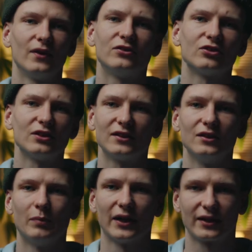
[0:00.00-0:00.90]
It's just
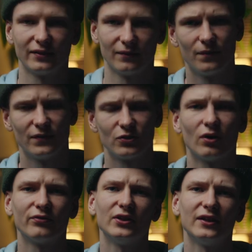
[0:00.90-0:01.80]
nicely packed.
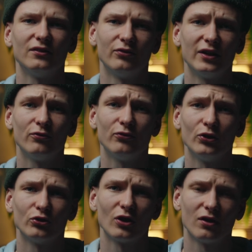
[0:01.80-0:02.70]
So after that, the very
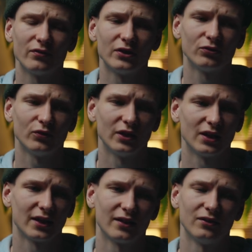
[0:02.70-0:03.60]
first obvious thing
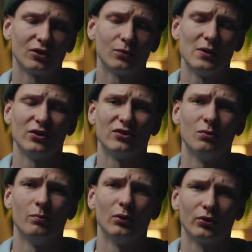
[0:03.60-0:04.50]
I can talk about is
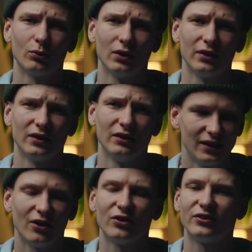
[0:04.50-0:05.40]
the build quality.
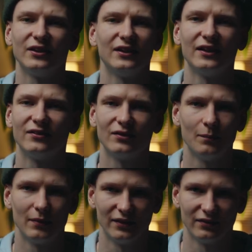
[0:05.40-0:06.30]
And honestly, it's
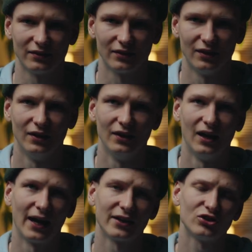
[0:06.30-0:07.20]
amazing.
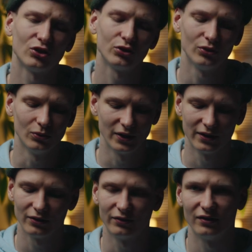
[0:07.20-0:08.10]
I can show you
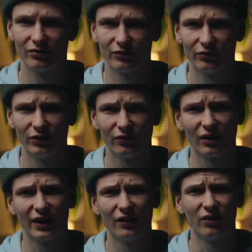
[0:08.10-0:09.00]
here a Tiffen filter
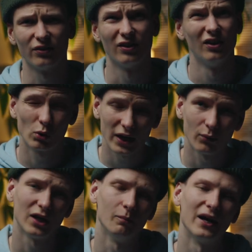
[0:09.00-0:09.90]
I got quite a
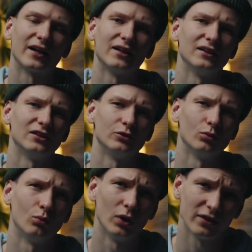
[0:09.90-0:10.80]
while back. It's a
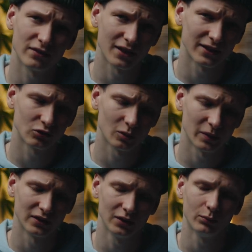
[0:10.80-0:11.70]
1 to 9 stop
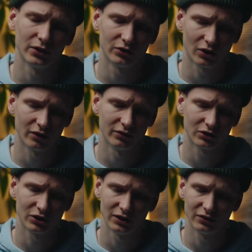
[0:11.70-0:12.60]
ND, which
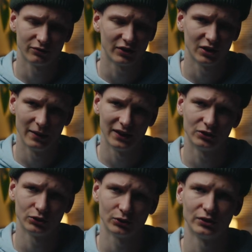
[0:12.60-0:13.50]
obviously is a very bad
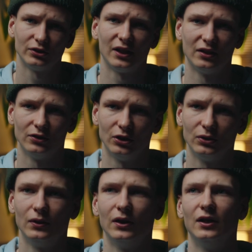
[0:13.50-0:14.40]
choice, I know.